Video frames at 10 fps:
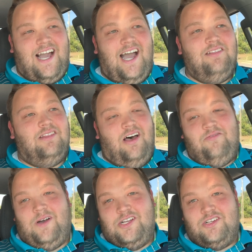I love
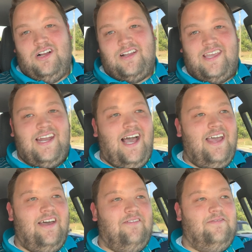my truck, and I
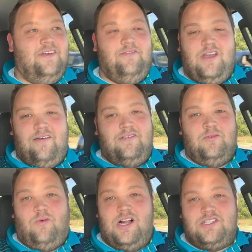have, if you
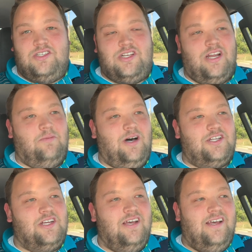haven't watched the channel much,